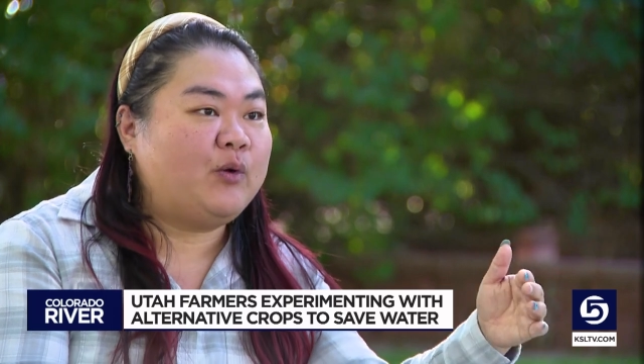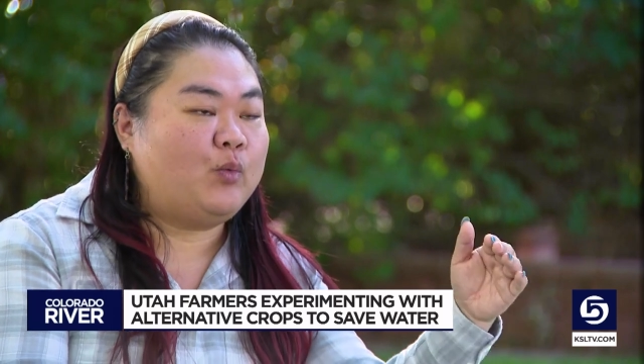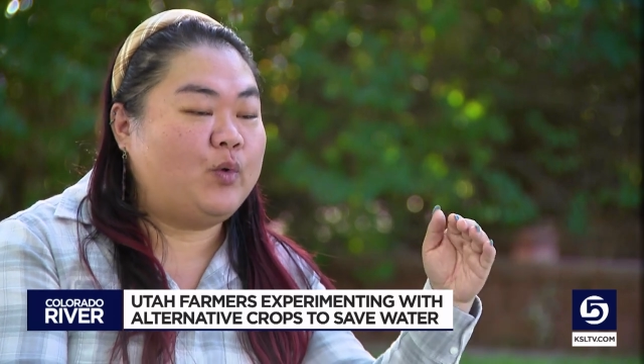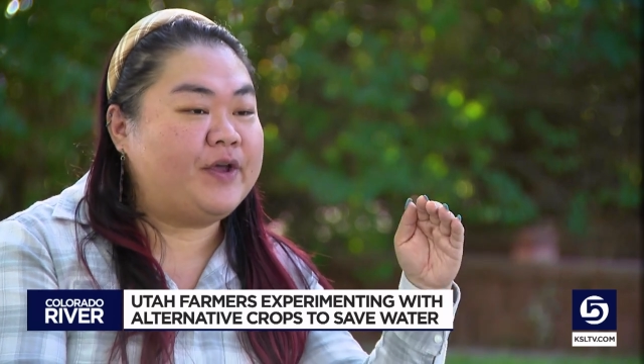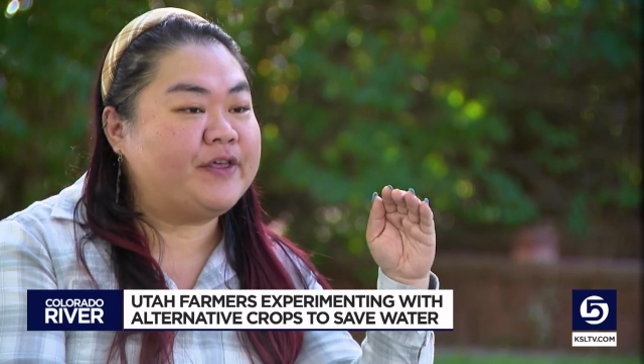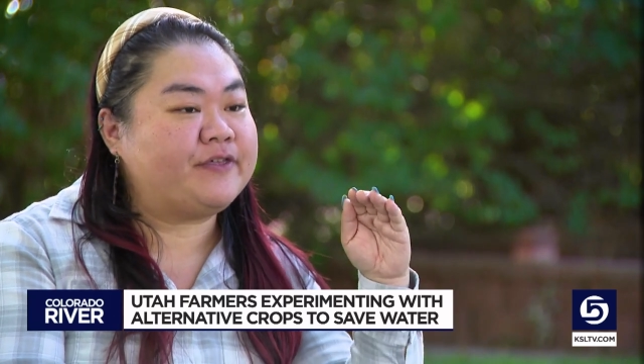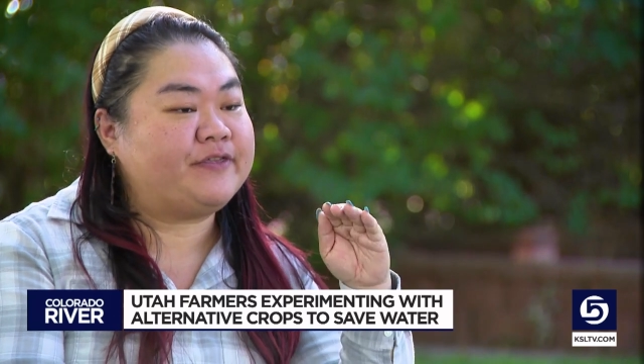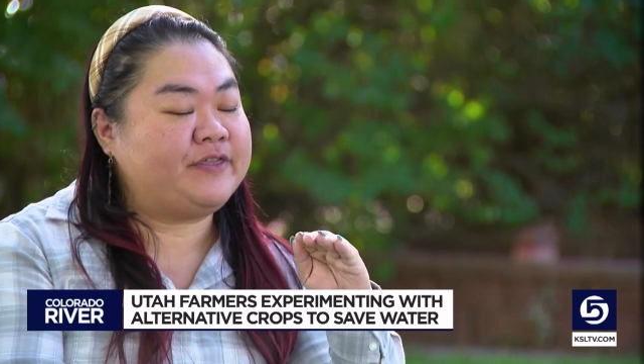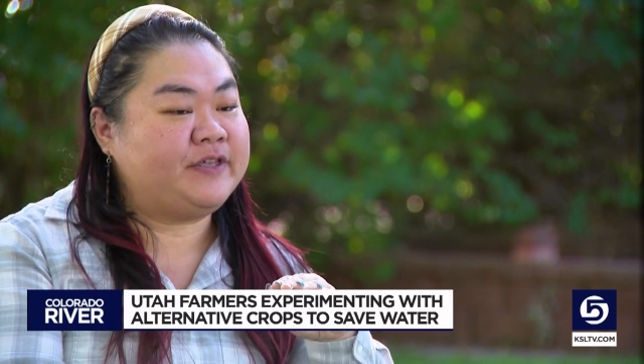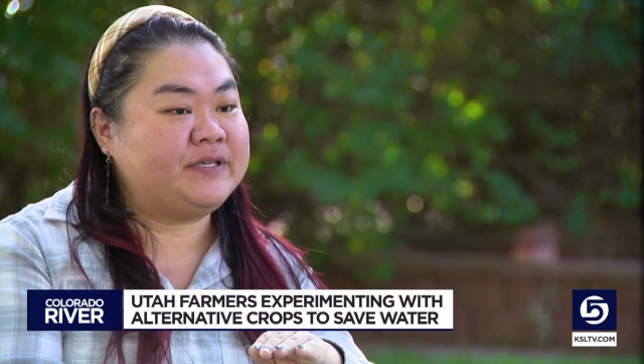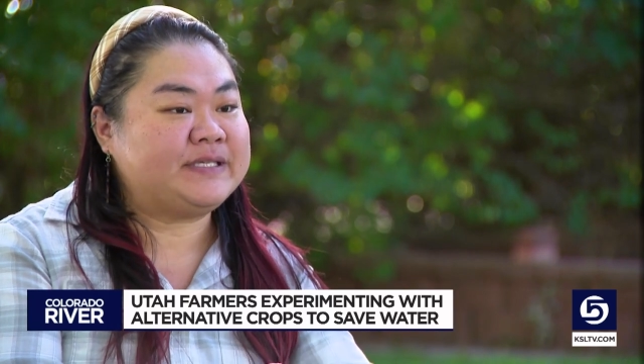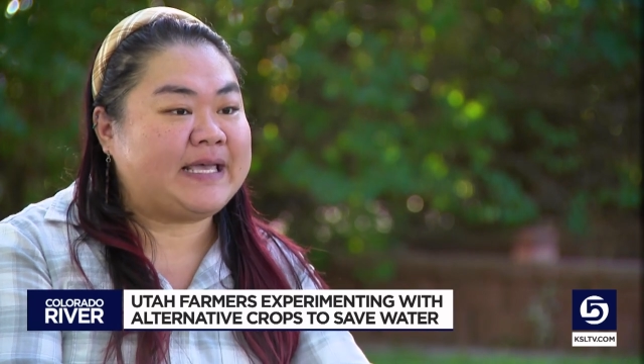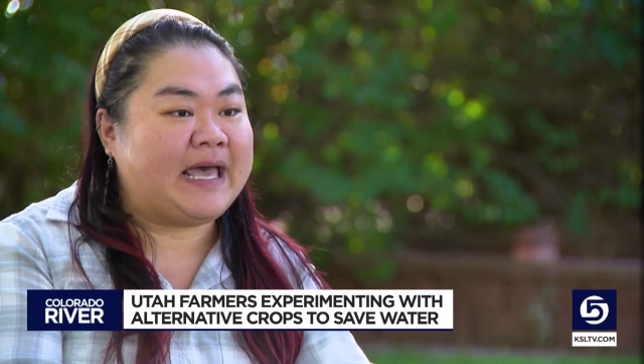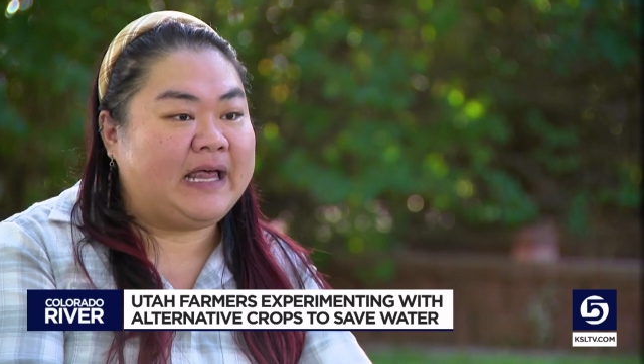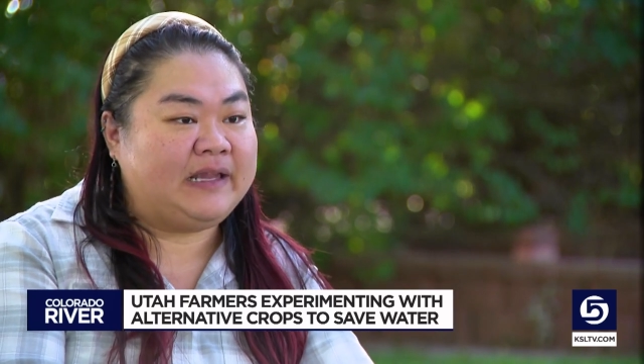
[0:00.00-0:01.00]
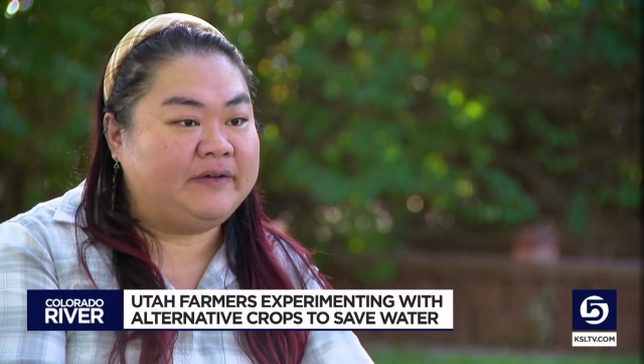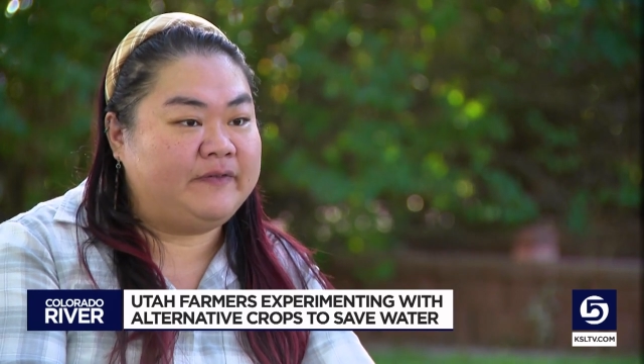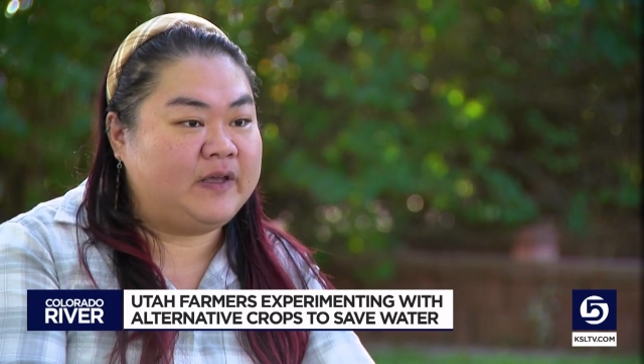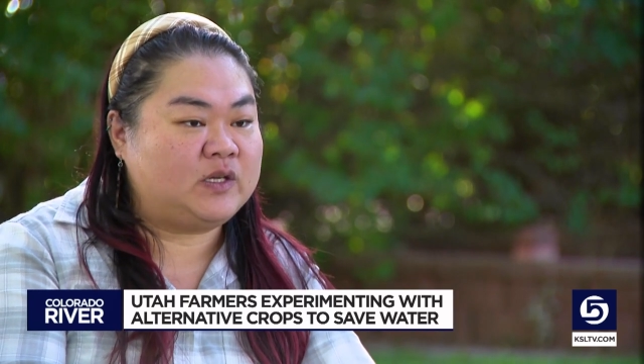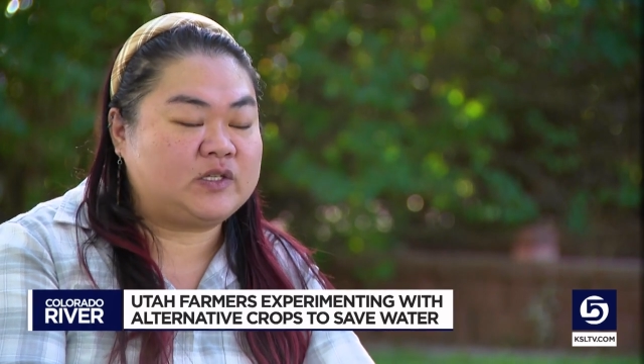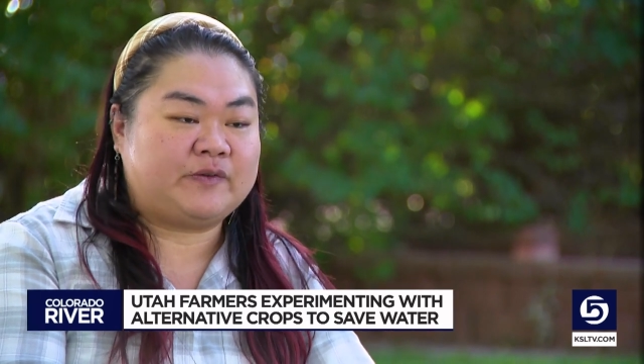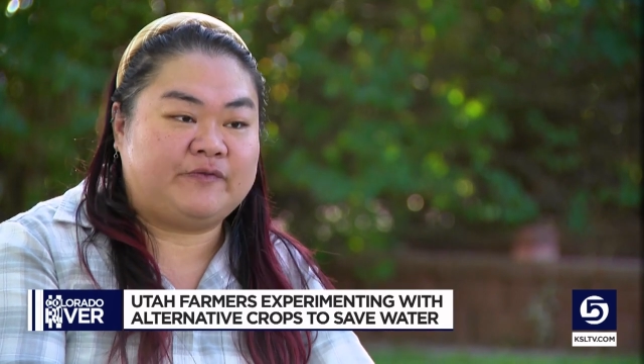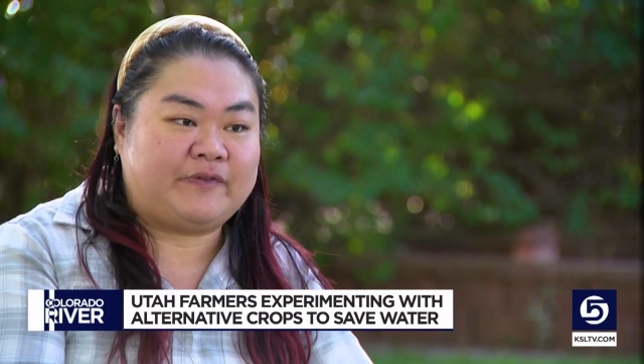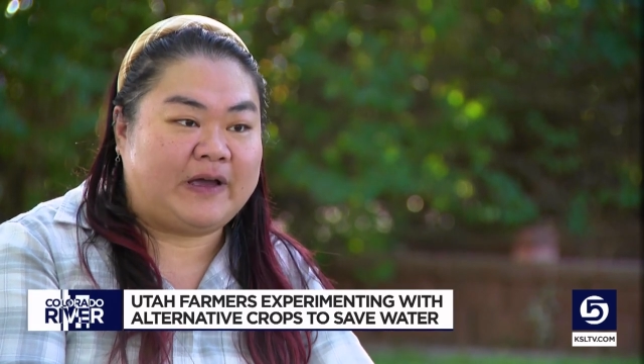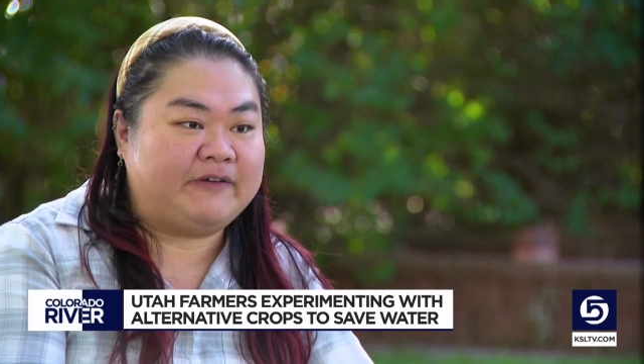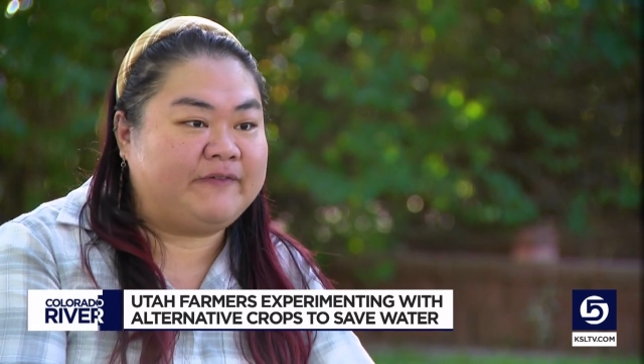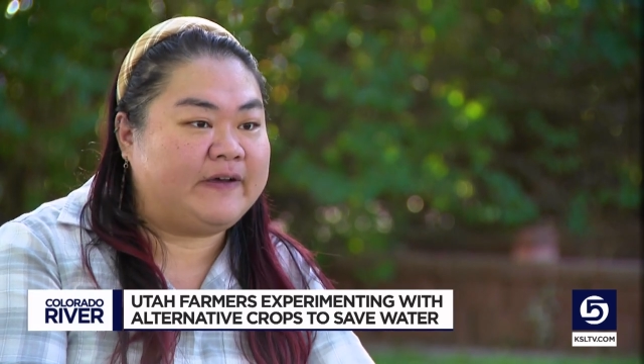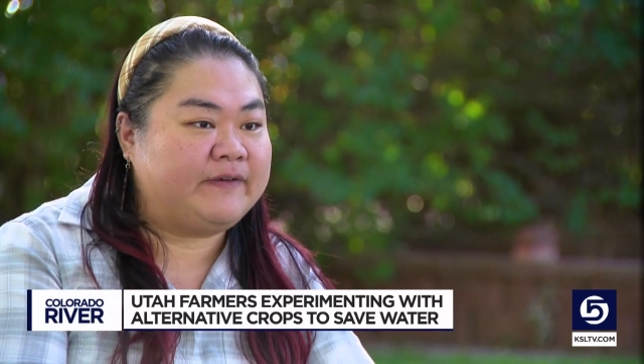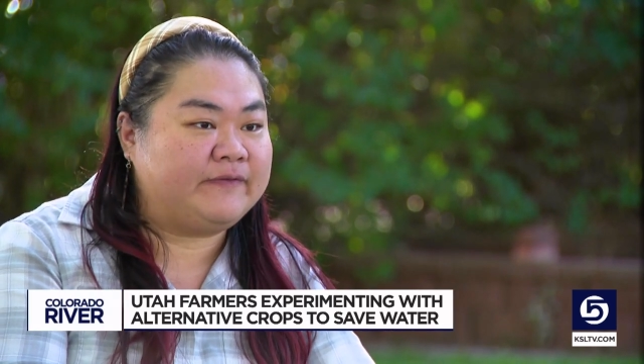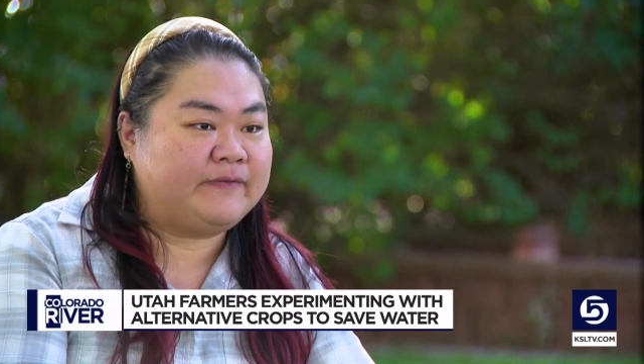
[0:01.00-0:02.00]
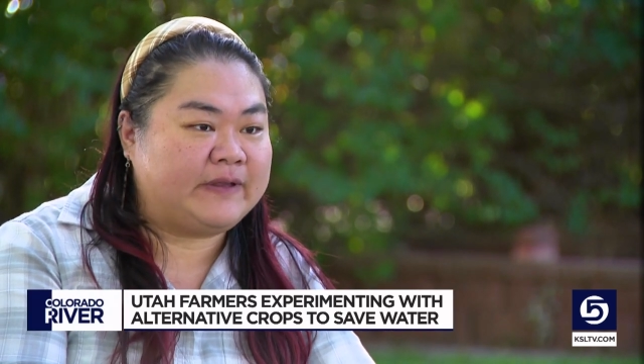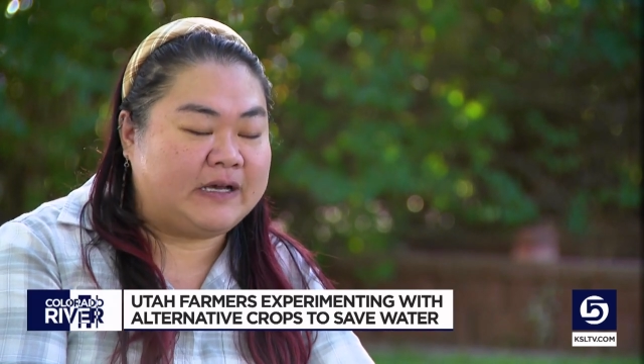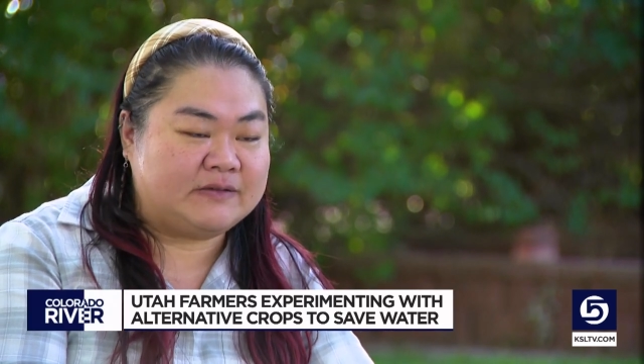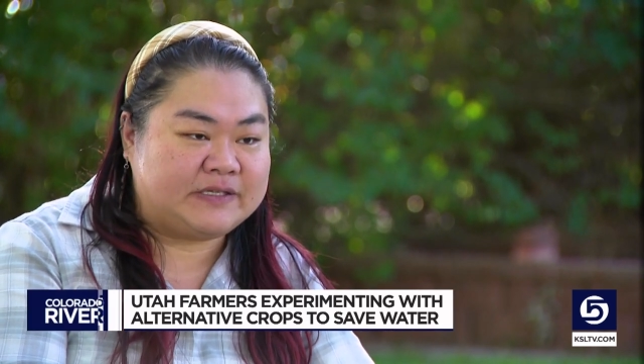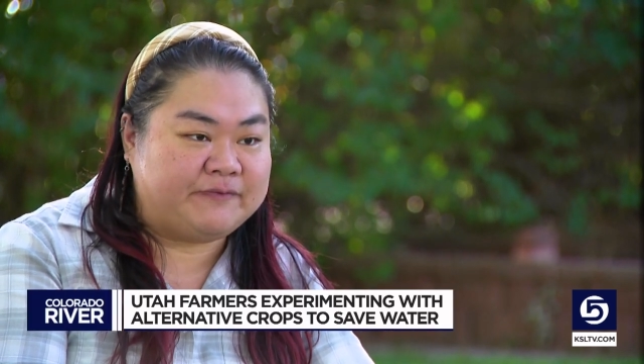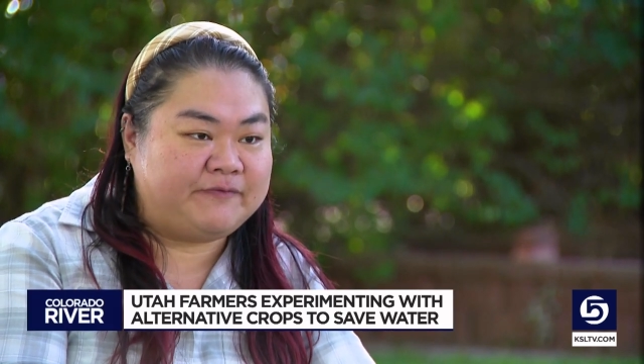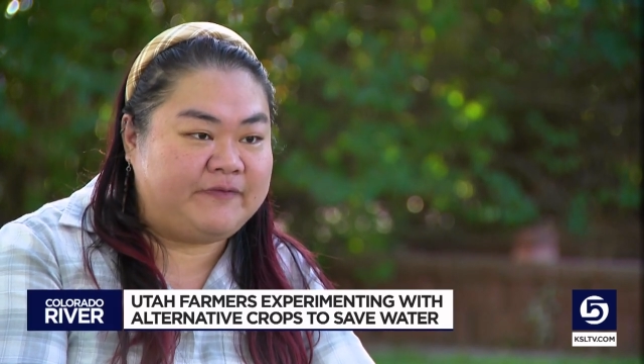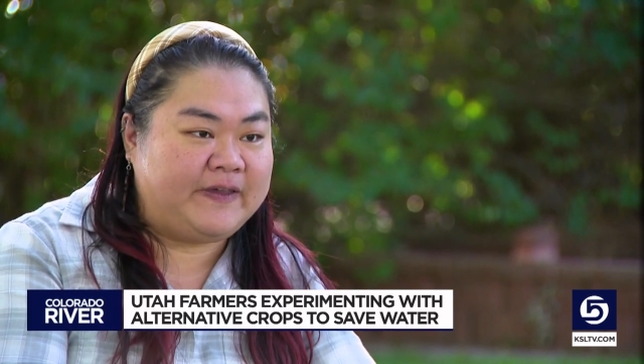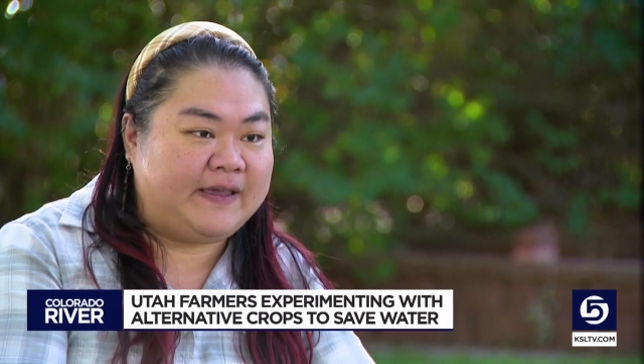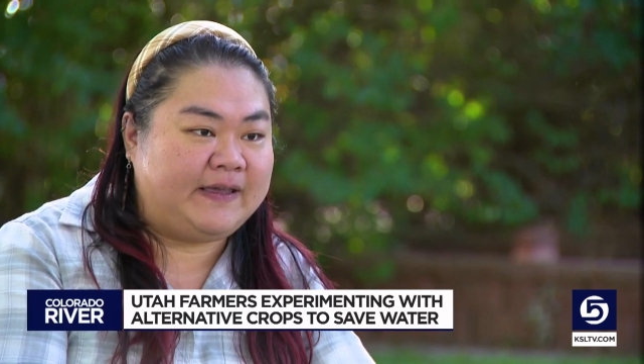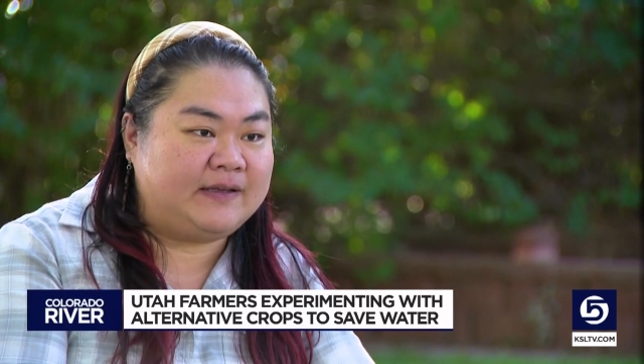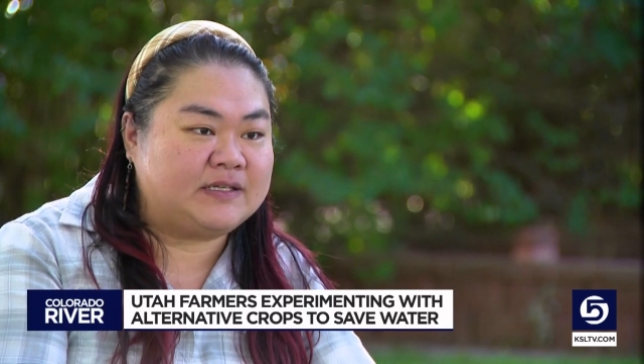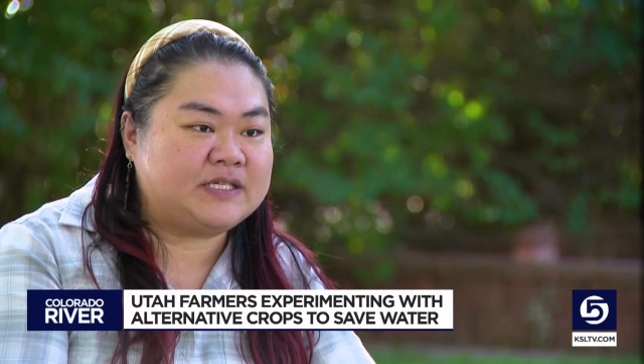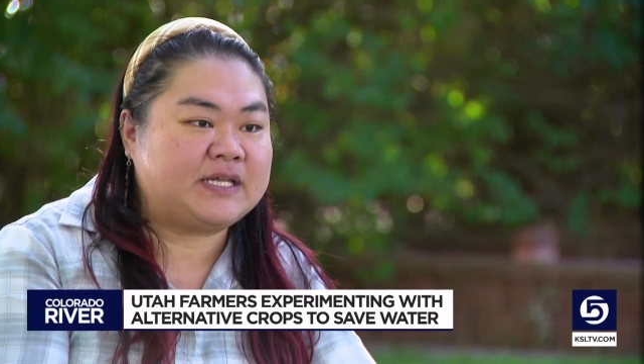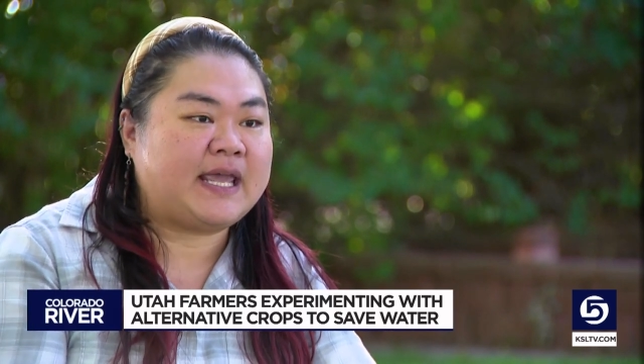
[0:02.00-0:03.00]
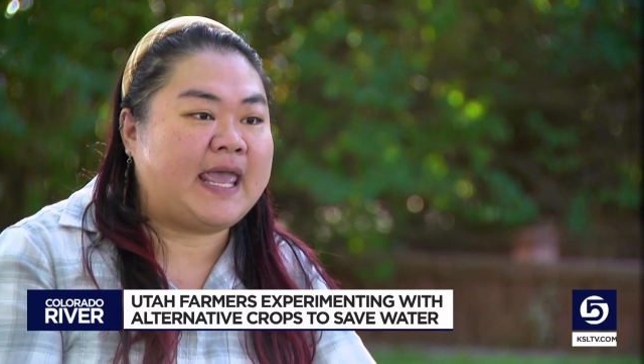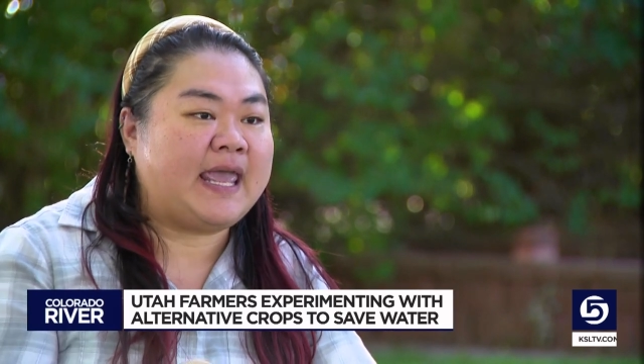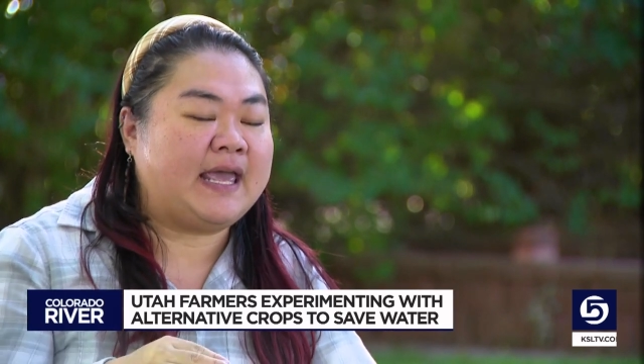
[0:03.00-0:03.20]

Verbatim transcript: with this elevation 5,000 feet